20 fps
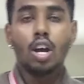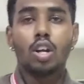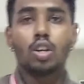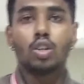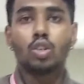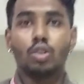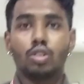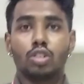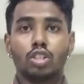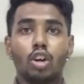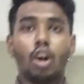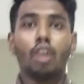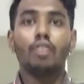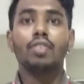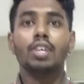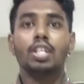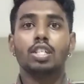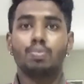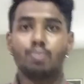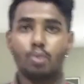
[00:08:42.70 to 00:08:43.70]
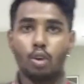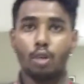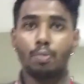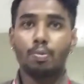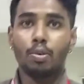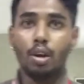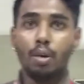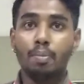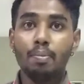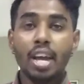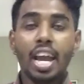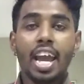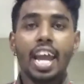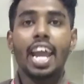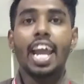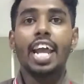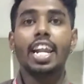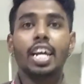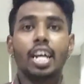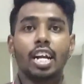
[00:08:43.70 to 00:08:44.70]
to solve his problem.
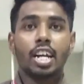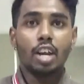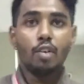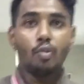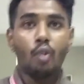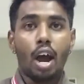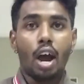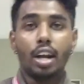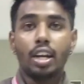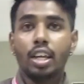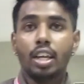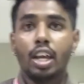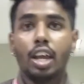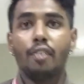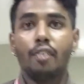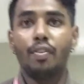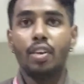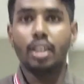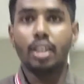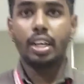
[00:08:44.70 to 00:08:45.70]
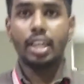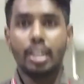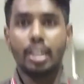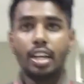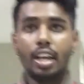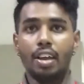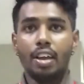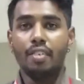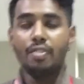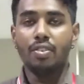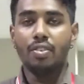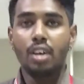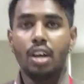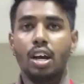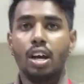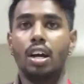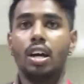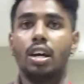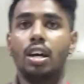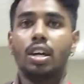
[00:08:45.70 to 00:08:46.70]
In a reward, he will give
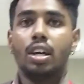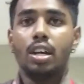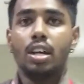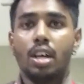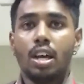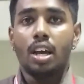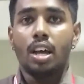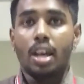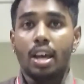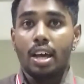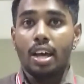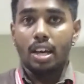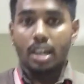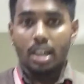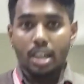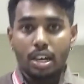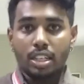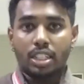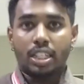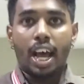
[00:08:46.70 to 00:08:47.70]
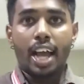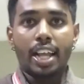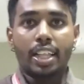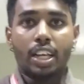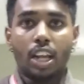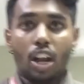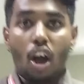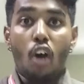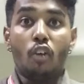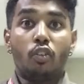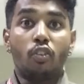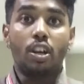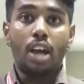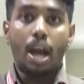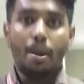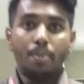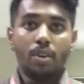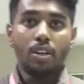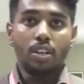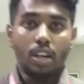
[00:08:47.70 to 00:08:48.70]
a title of
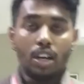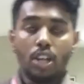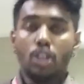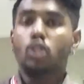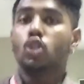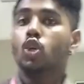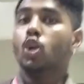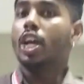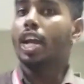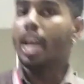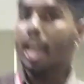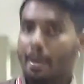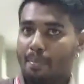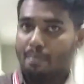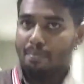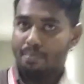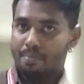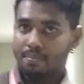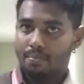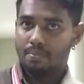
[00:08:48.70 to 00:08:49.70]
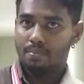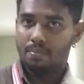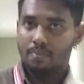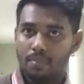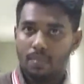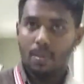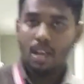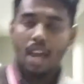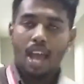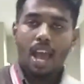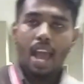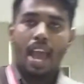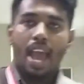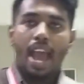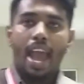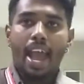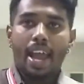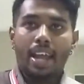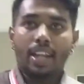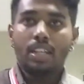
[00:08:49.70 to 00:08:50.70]
governor to him.
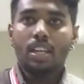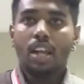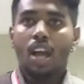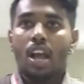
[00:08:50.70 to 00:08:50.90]
And